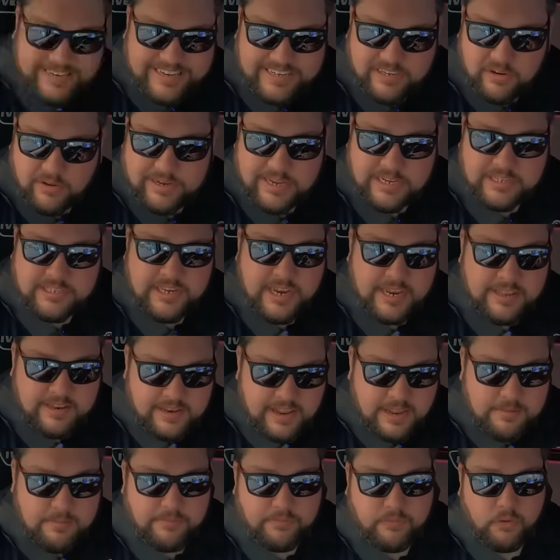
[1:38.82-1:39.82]
not yesterday,
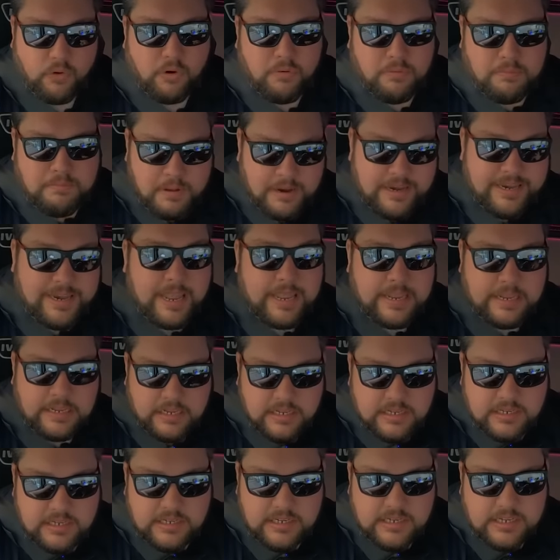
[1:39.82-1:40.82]
the day before, Monday.
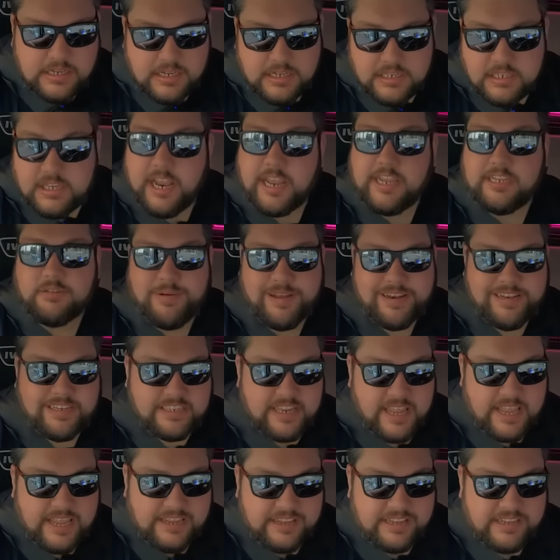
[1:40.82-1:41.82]
Today's
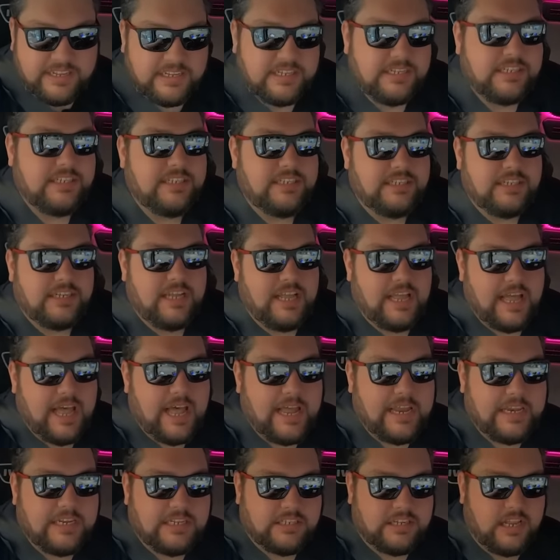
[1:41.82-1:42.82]
Wednesday,
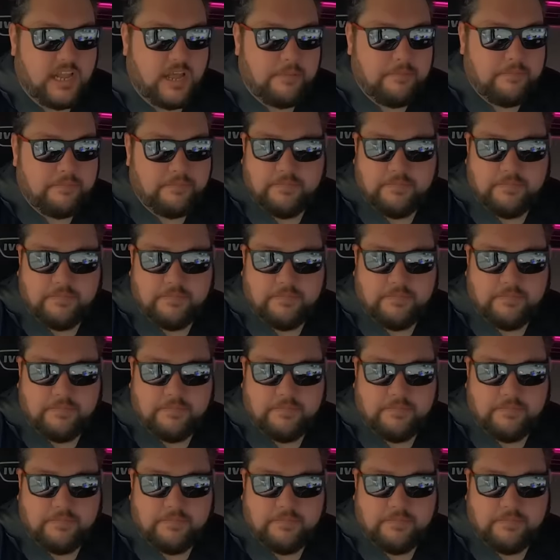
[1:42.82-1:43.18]
and I